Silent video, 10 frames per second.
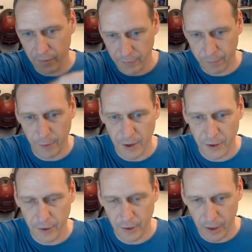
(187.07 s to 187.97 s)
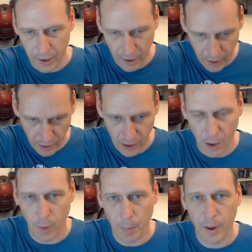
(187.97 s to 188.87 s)
front
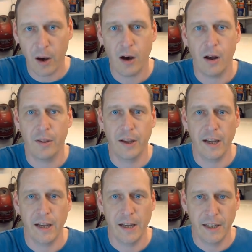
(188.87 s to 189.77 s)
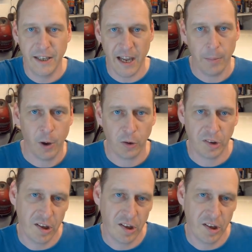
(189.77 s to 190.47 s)
lower part of the gearbox,